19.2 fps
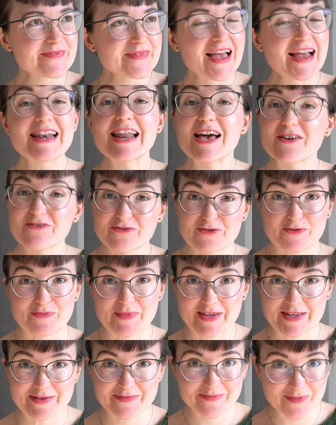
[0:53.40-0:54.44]
left
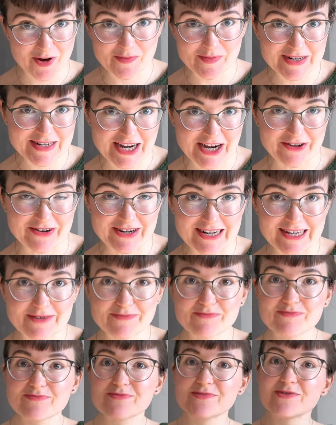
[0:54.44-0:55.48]
me momentarily.
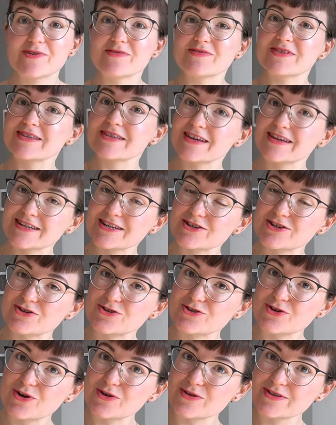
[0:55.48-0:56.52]
So I've decided to
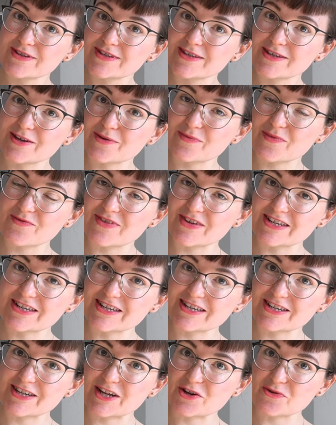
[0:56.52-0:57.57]
don some
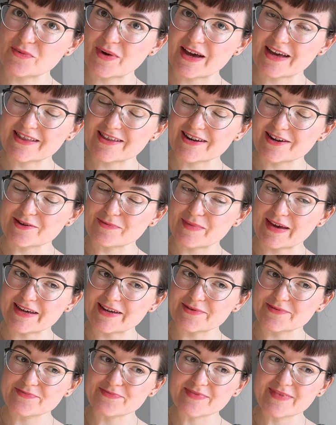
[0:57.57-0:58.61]
vintage knitwear that I
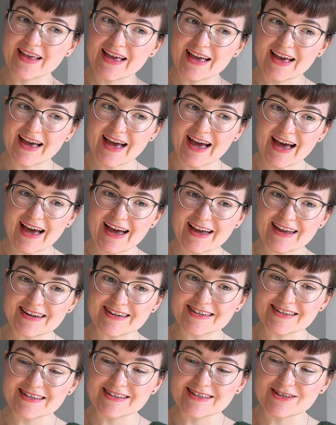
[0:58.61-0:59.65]
made
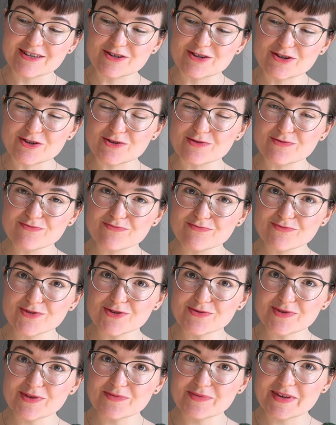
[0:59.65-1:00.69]
and
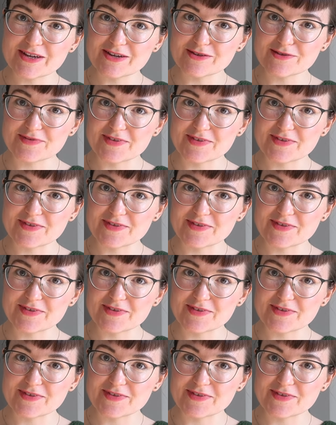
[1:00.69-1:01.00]
do something else